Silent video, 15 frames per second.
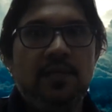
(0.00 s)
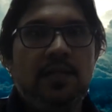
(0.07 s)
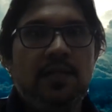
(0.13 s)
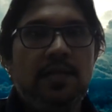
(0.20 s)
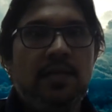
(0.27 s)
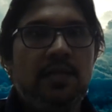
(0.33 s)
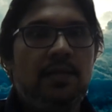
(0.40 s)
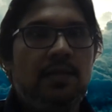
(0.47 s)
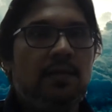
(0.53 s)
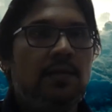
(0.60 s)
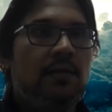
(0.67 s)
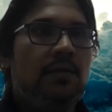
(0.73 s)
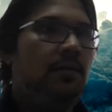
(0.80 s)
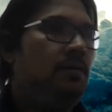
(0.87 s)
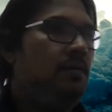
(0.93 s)
that,
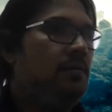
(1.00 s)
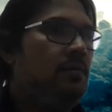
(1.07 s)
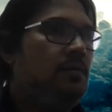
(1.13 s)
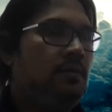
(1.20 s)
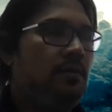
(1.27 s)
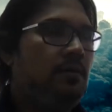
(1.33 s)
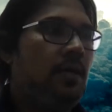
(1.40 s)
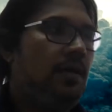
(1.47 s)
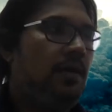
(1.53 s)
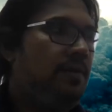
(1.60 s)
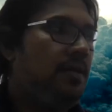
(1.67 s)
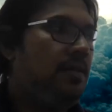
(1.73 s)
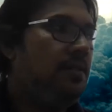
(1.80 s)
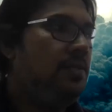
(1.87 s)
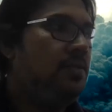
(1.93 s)
uh, you know, I have
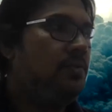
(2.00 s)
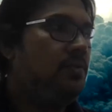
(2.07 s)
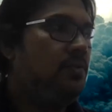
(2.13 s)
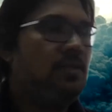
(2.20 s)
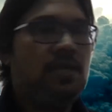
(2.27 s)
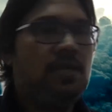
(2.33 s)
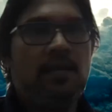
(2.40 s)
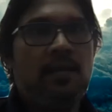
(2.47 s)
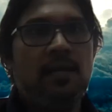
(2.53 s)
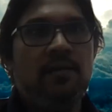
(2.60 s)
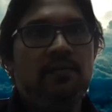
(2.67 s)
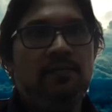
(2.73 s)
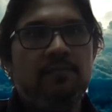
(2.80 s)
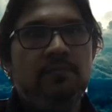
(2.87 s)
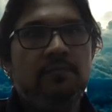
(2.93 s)
done this course and I
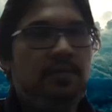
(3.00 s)
have,